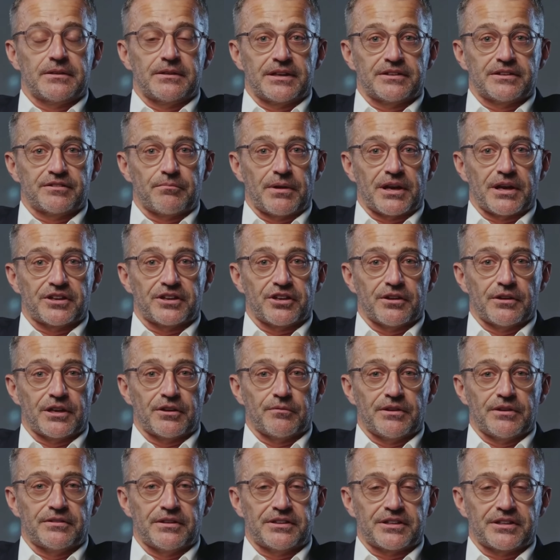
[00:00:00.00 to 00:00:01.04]
especially
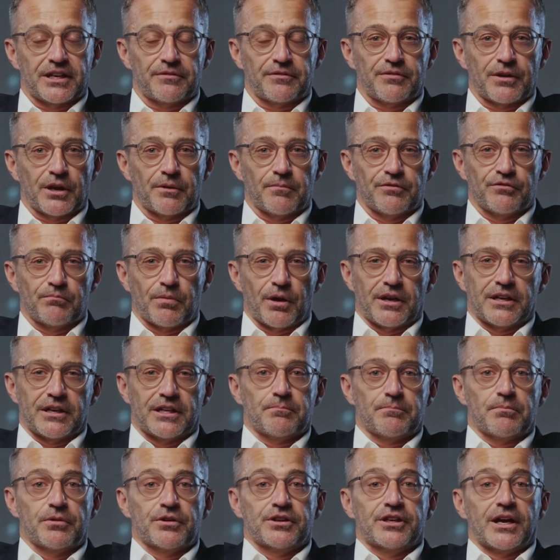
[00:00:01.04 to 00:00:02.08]
with the DevOps
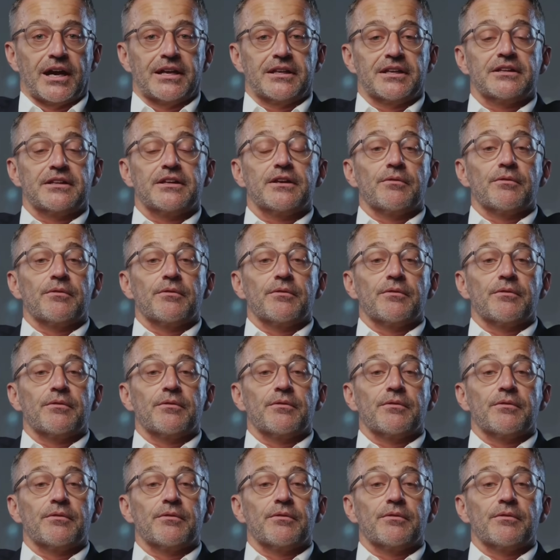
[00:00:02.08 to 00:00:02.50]
market projected